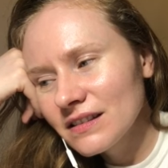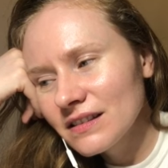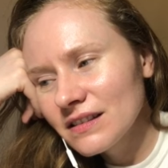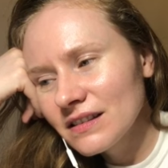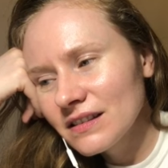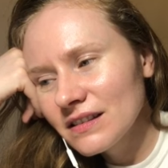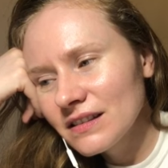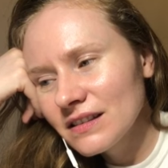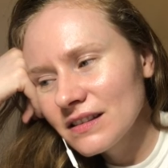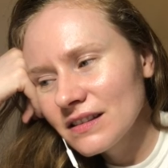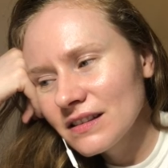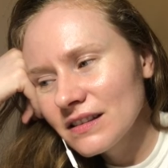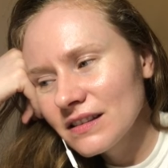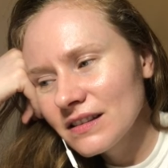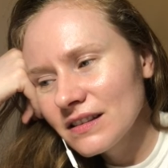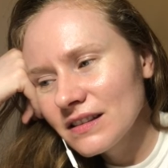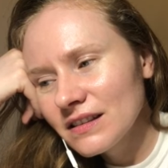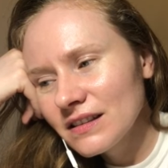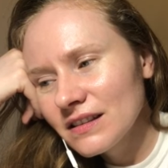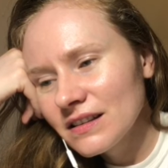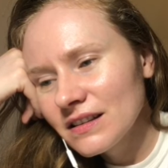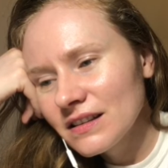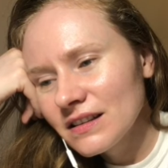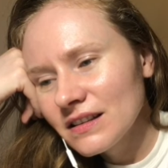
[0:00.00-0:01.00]

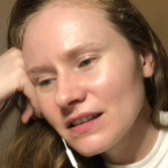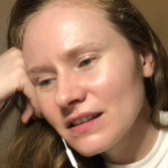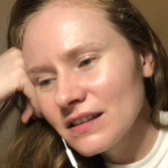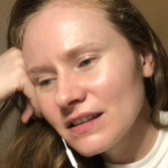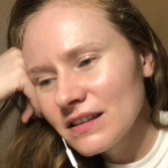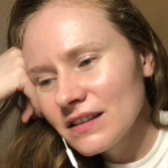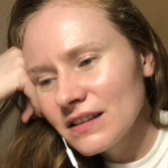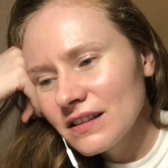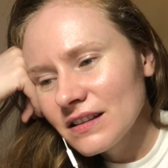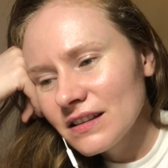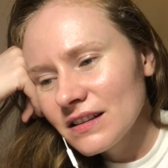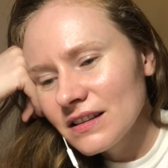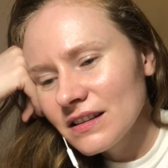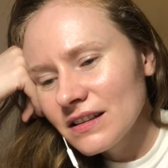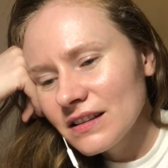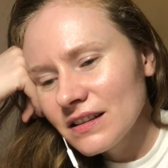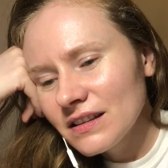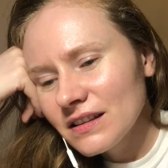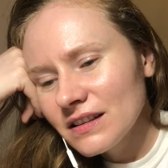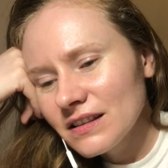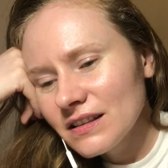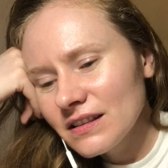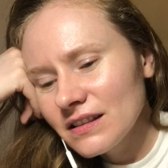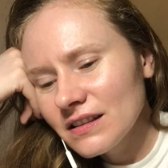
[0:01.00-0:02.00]

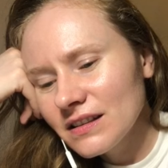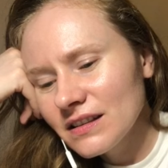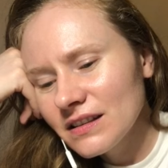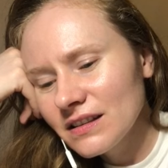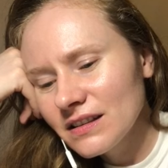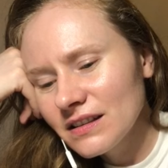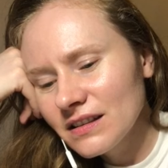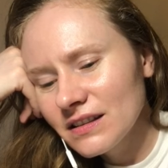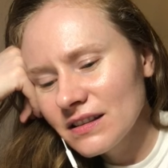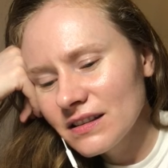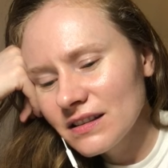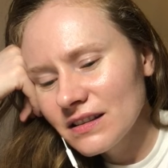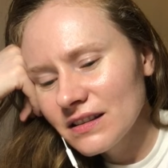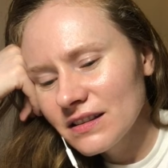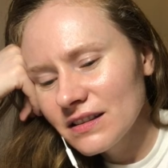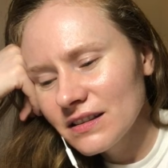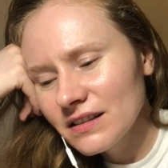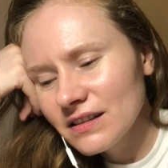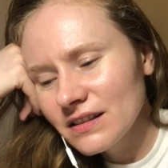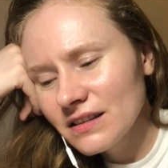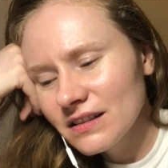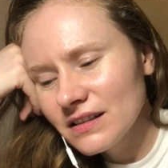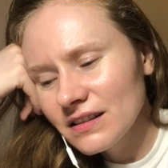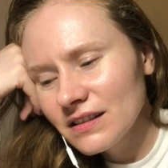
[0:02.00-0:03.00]

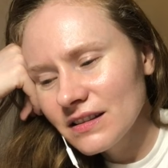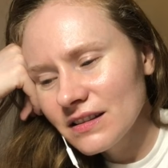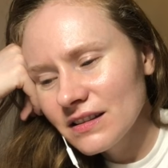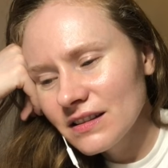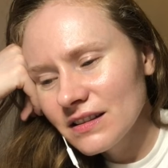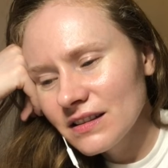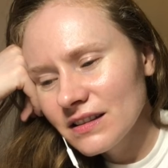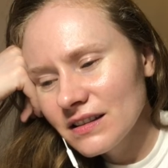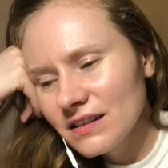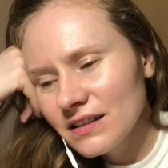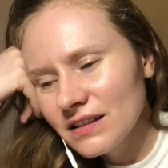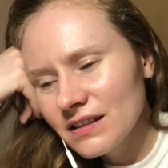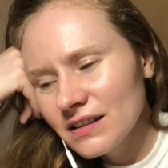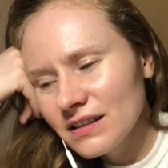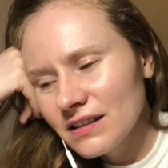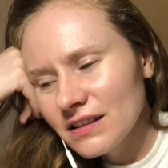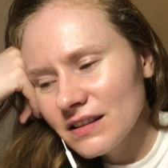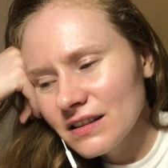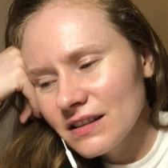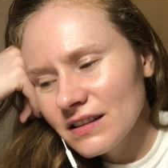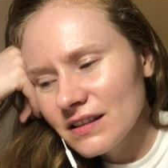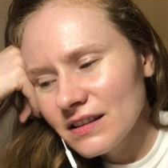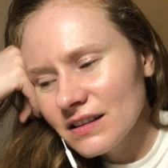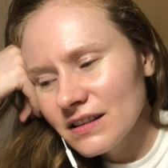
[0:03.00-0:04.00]

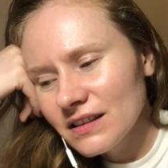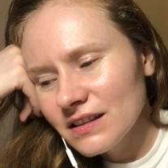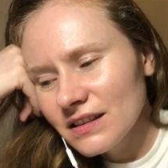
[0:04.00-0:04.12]
Nobody speaks.